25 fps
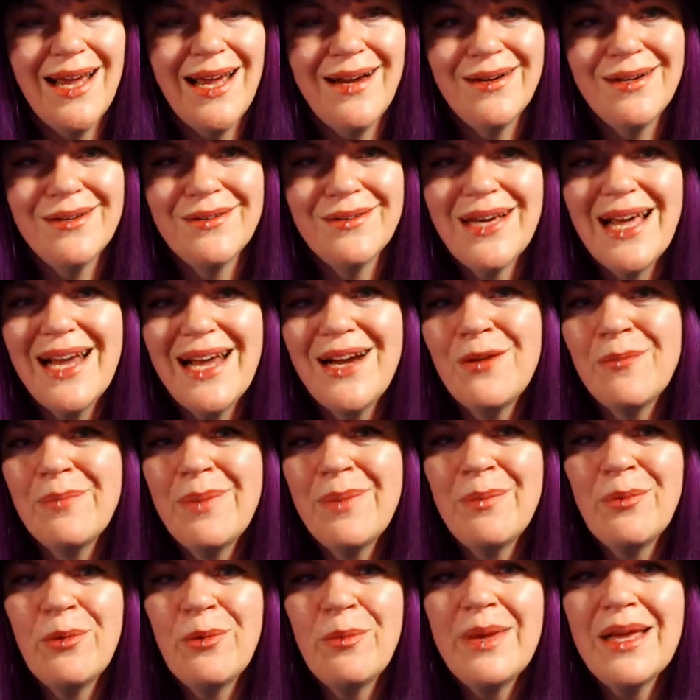don't know if
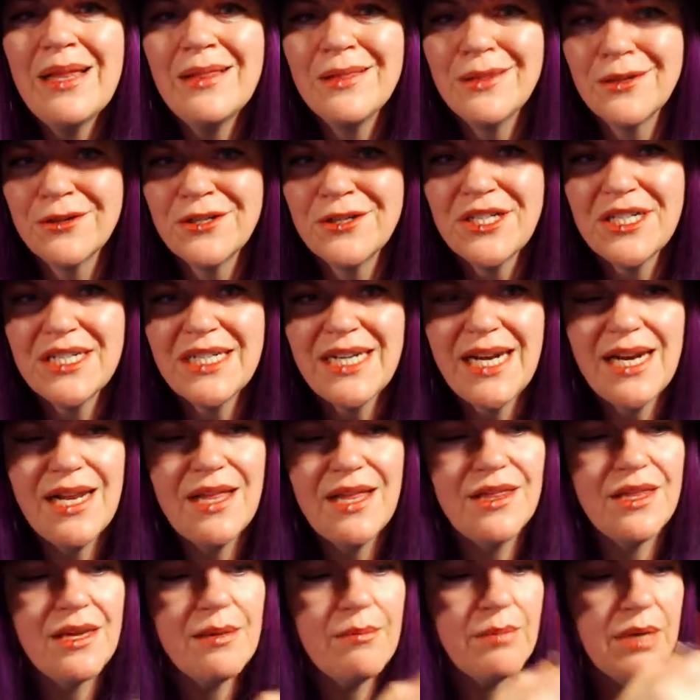people be allergic to
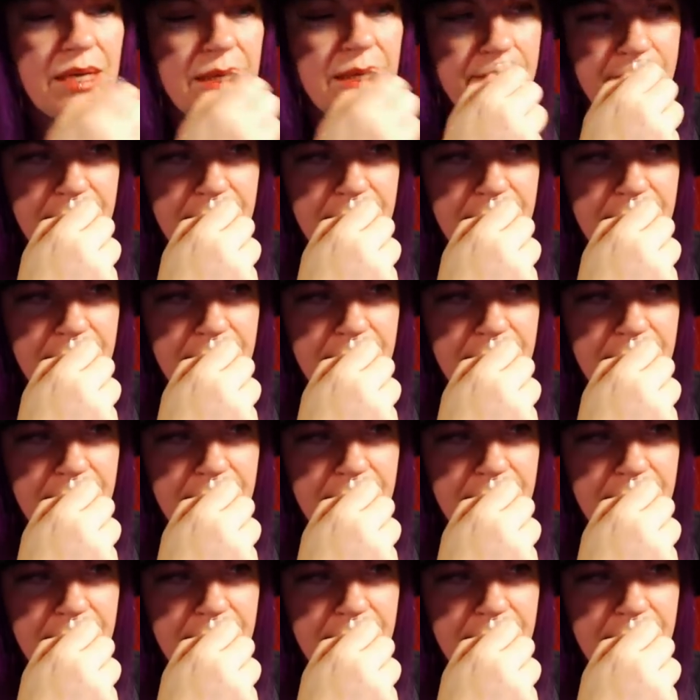anything, but